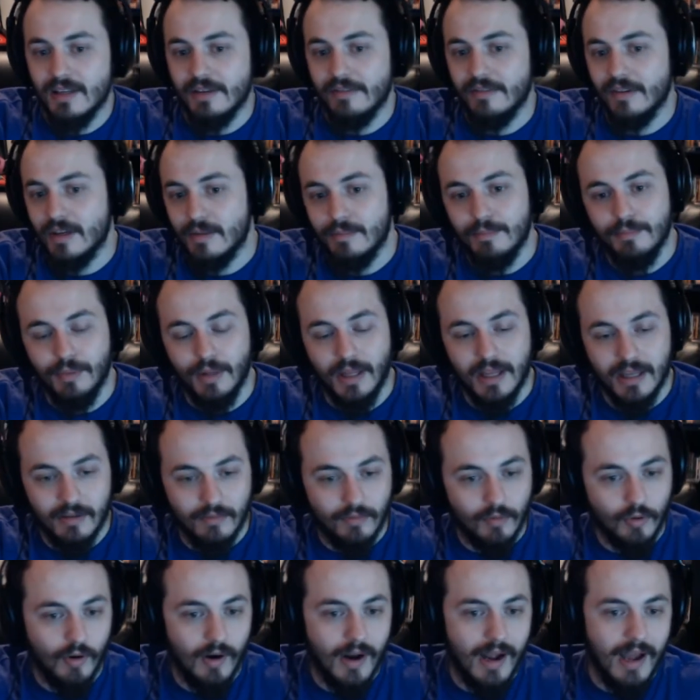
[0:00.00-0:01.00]
every blade
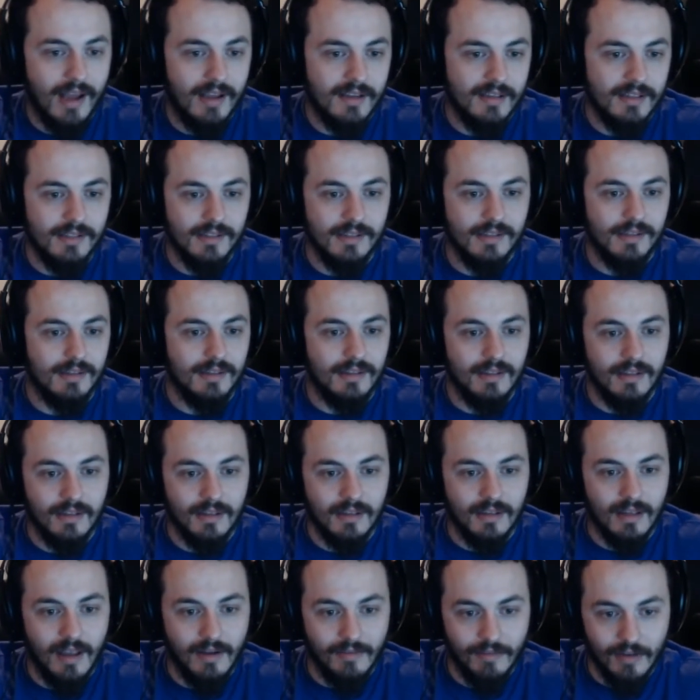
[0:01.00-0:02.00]
of grass,
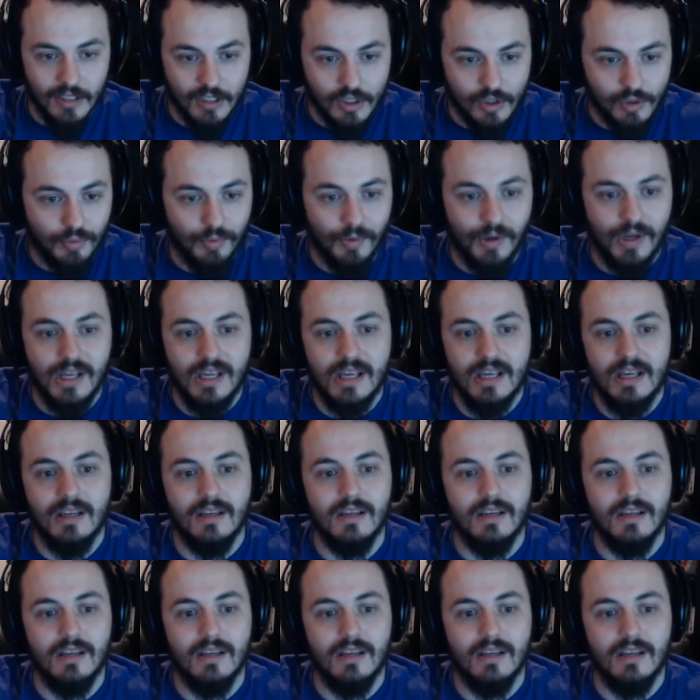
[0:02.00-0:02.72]
every tree,